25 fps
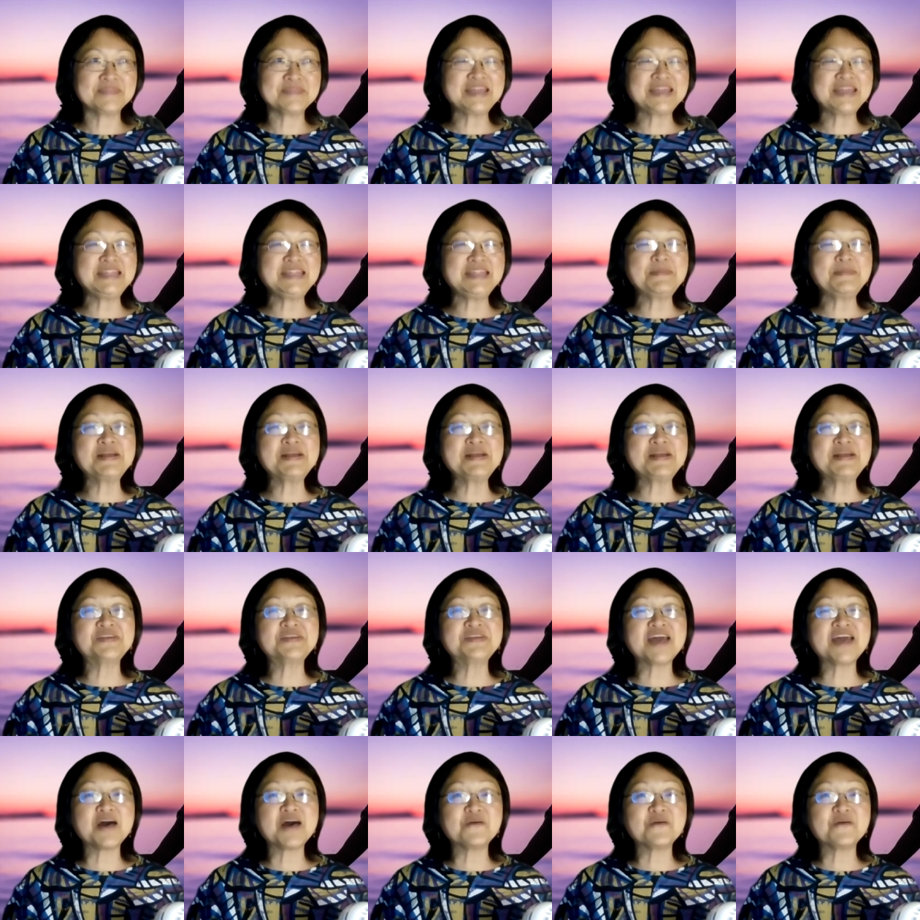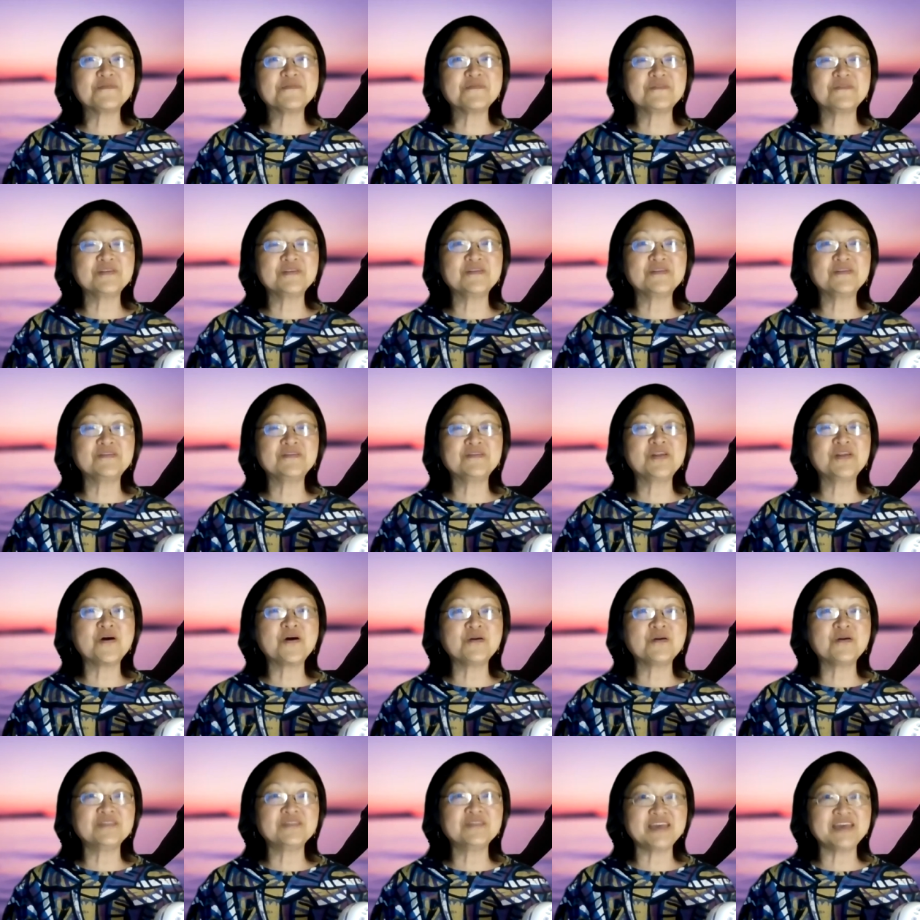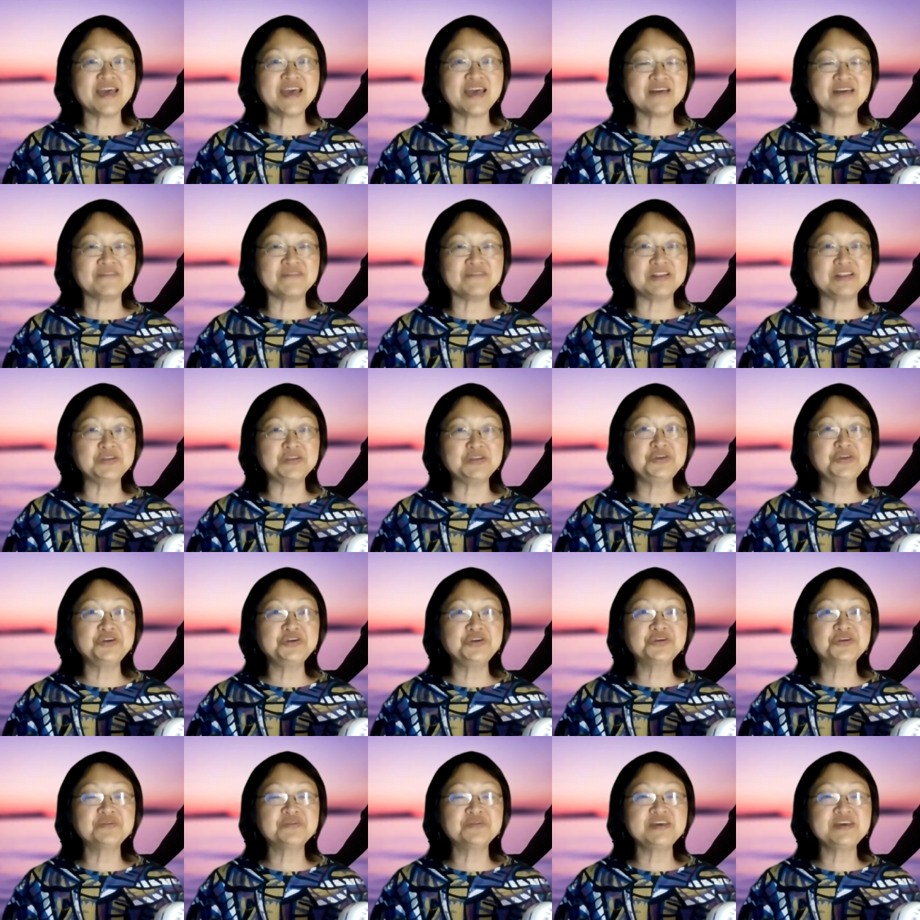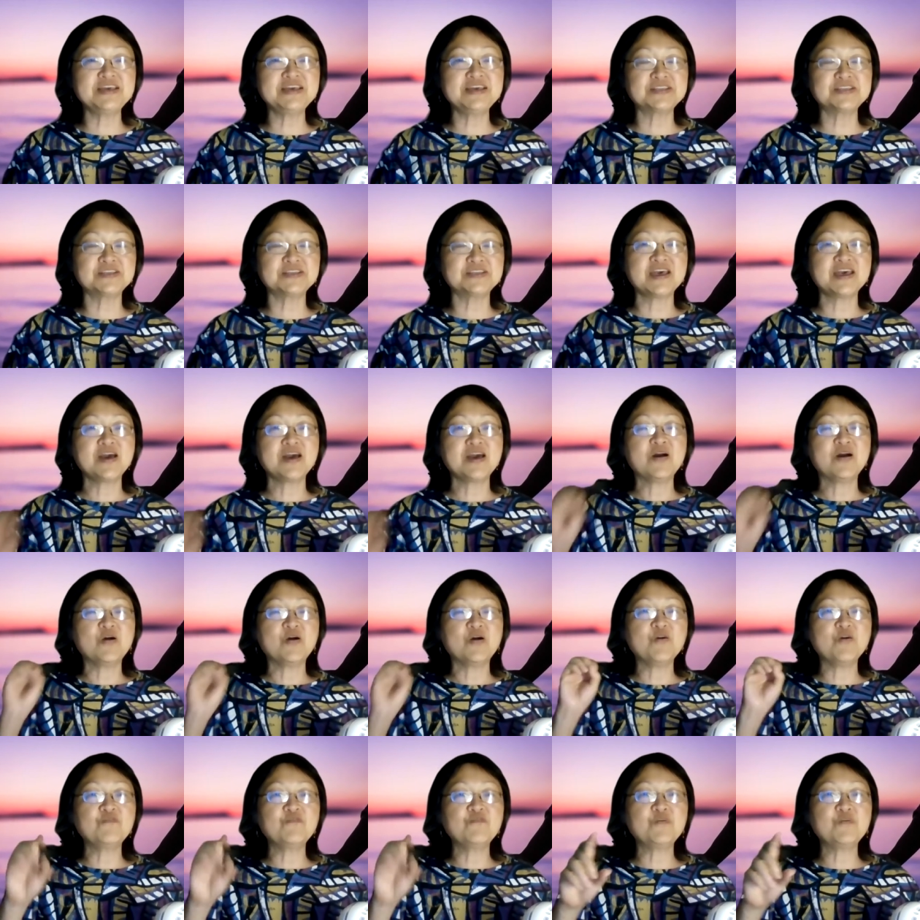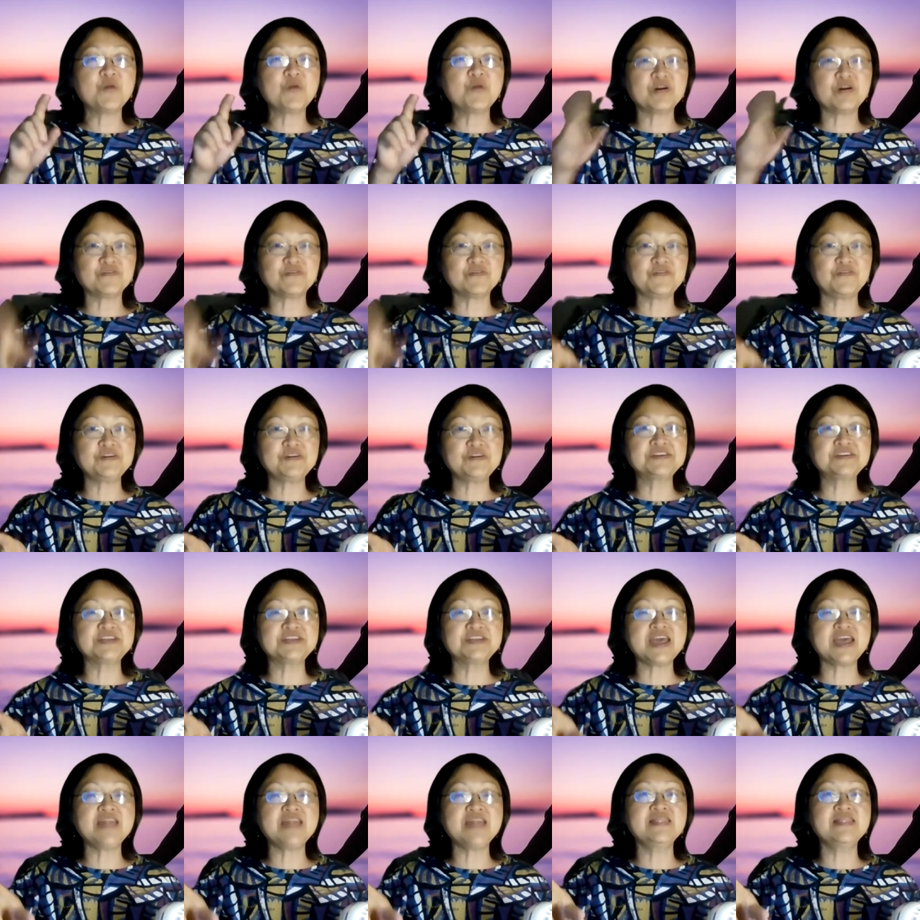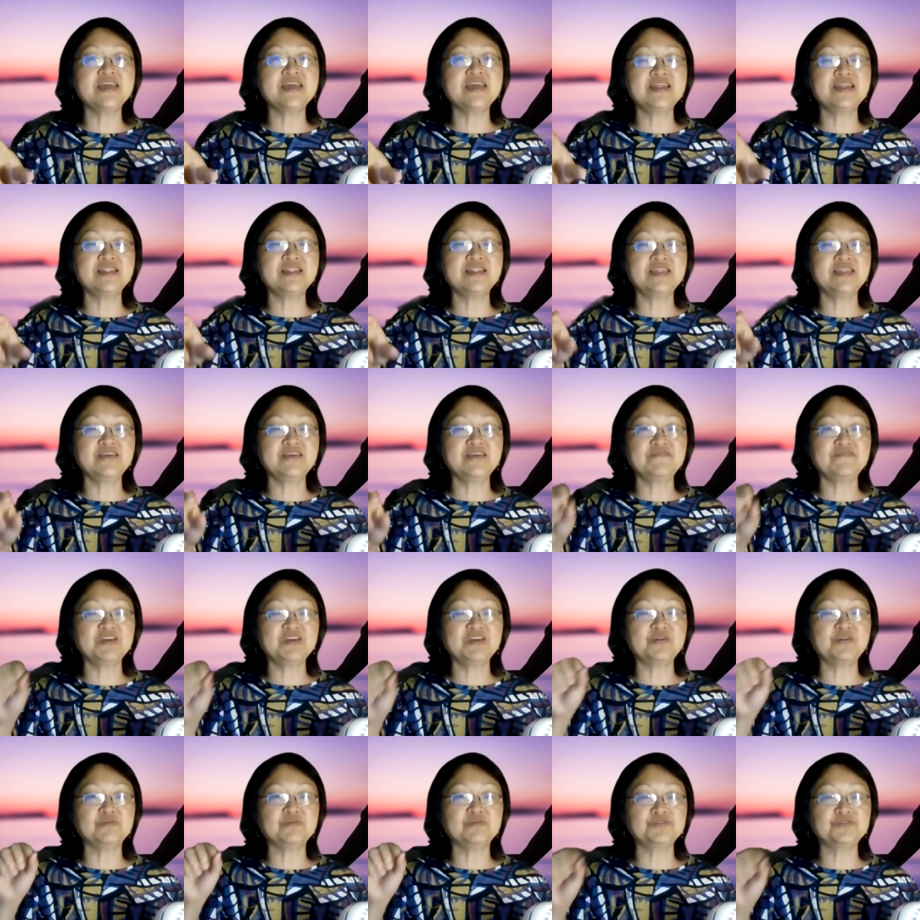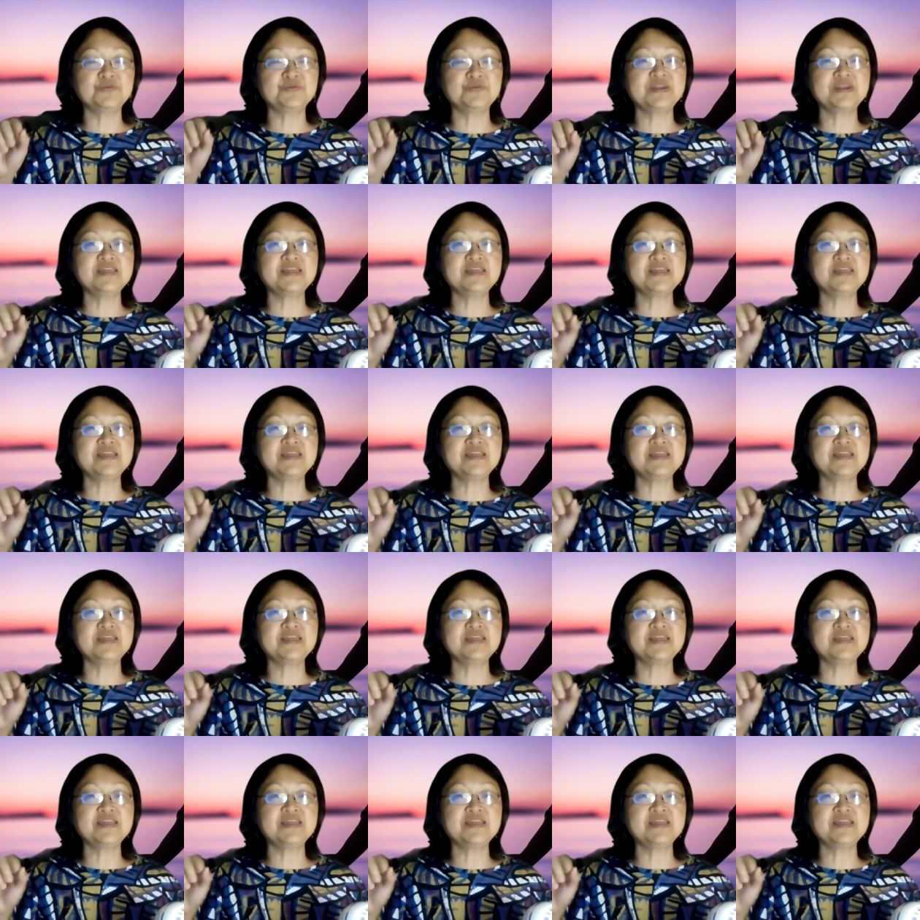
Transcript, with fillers: It depends on how long they have it. Usually it's overwork first, and then if they don't do